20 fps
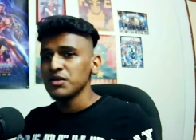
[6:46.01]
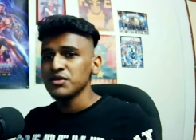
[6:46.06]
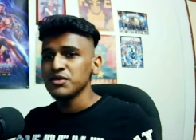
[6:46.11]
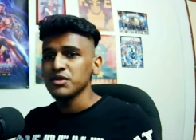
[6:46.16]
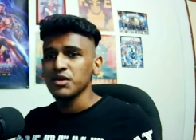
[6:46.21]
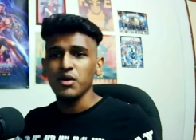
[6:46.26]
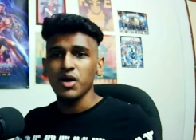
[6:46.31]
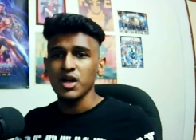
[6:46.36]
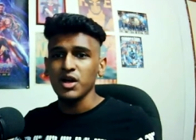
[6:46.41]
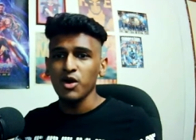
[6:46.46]

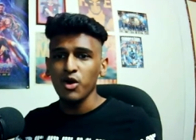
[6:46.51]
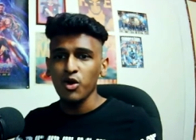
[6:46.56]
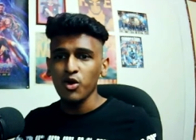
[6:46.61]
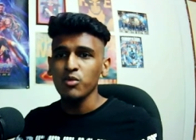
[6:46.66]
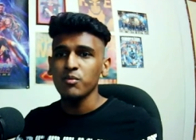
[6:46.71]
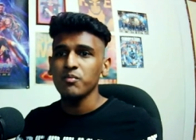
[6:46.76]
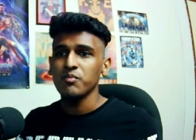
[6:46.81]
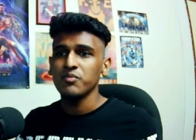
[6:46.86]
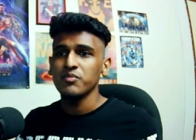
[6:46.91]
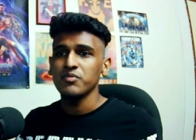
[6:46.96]
So I
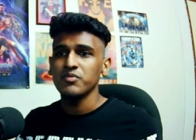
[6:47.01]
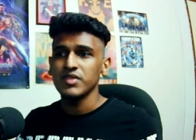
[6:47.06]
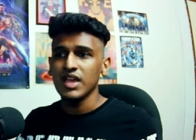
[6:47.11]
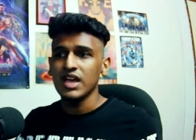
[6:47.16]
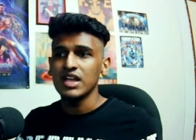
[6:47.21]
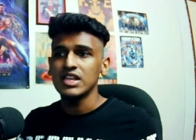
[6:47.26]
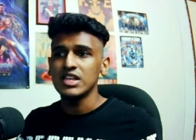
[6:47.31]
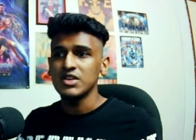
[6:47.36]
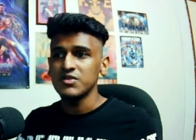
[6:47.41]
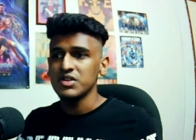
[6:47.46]
hope
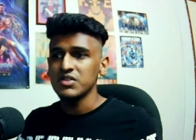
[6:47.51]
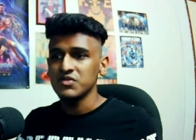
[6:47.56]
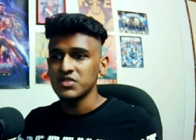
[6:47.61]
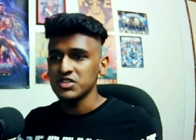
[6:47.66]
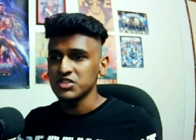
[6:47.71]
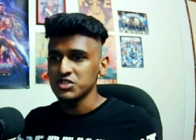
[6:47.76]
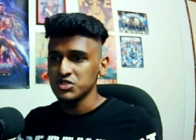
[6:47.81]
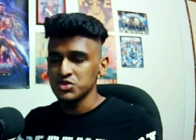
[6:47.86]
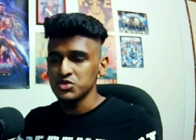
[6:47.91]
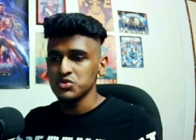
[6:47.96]
that even if
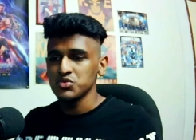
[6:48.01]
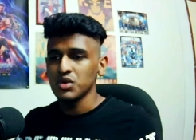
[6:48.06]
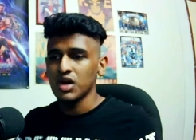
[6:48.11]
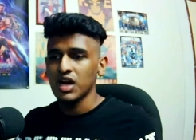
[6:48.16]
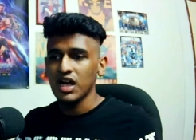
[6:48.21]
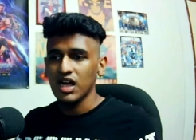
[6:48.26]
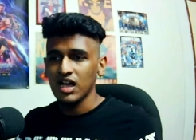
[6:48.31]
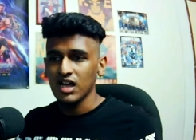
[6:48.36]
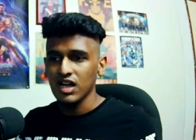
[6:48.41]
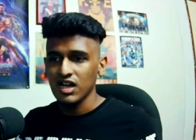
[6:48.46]
it's true,
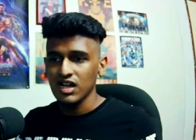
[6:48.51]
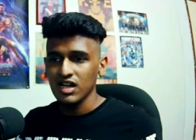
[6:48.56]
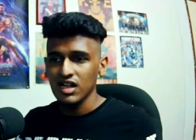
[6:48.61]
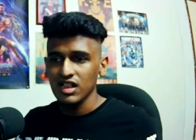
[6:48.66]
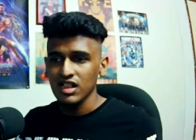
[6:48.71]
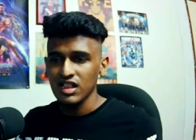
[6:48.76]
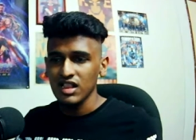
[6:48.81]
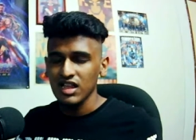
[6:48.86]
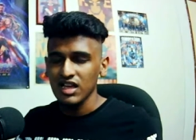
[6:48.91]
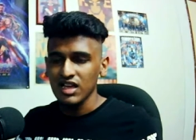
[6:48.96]

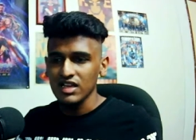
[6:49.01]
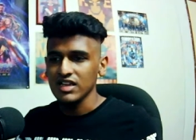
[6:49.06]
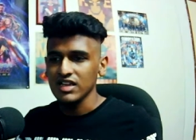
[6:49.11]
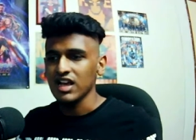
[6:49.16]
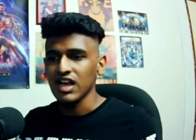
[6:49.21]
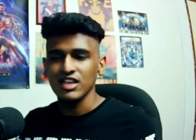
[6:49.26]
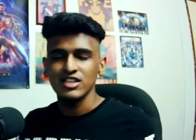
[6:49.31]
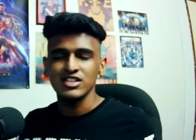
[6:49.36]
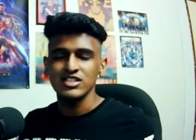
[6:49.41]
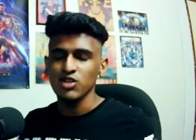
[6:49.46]
I,
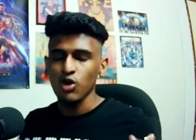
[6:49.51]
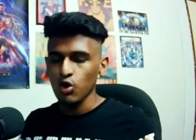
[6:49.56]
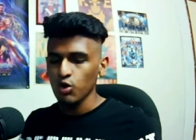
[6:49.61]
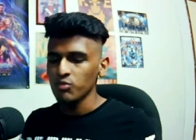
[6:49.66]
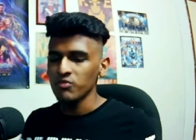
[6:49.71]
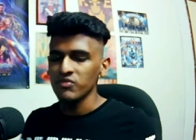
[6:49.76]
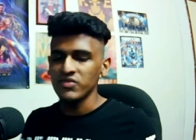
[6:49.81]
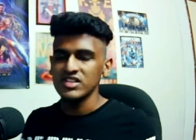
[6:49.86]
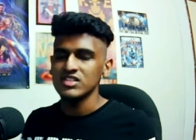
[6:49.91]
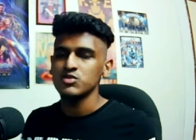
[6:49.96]
I just
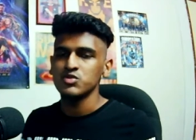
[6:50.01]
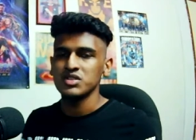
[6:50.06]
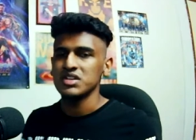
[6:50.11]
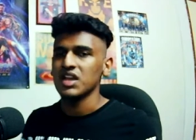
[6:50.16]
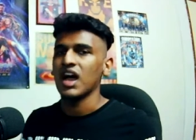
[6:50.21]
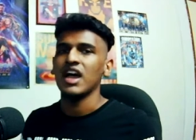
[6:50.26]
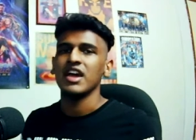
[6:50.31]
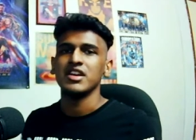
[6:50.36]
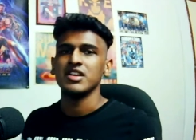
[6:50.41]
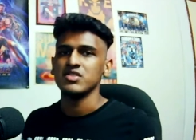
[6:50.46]
hope Vince
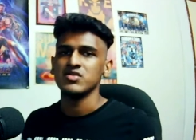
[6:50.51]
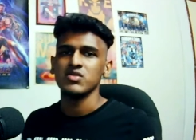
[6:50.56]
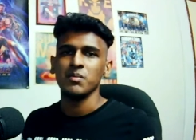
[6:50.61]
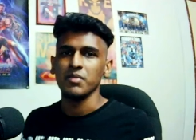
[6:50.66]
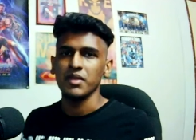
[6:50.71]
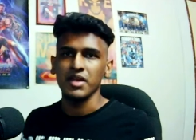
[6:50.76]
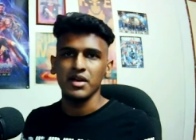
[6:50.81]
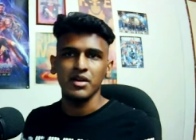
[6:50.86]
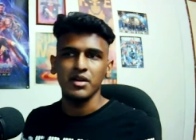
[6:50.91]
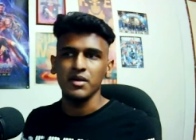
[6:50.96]
retires
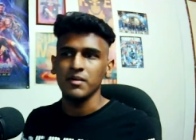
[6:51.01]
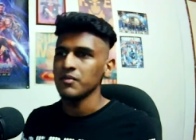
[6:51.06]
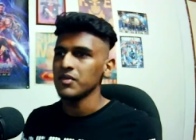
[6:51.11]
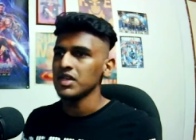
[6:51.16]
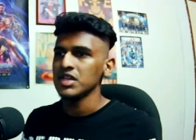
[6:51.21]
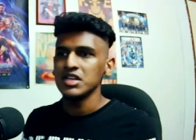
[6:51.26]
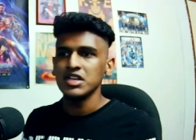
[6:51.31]
from there.